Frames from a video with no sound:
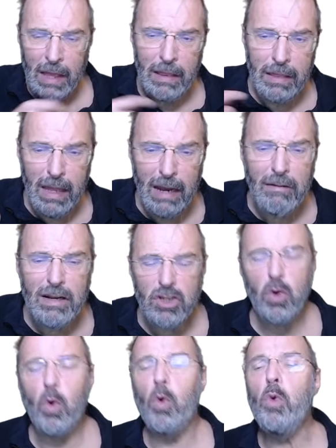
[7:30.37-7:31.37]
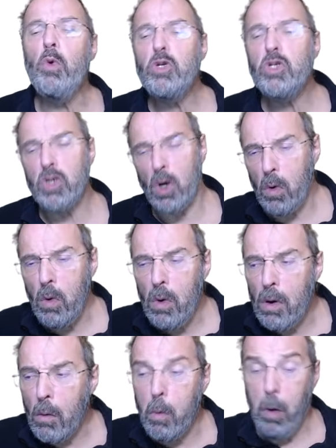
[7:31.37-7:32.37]
there is also
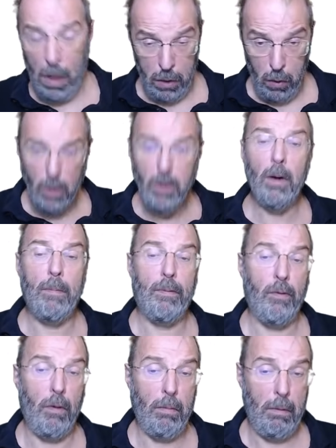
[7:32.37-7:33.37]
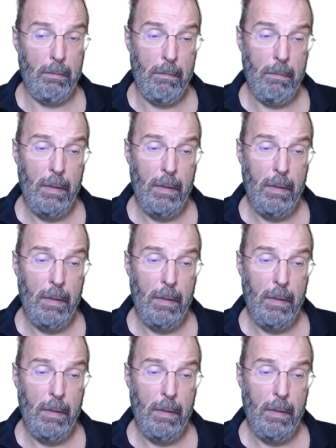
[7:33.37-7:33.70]
one other problem,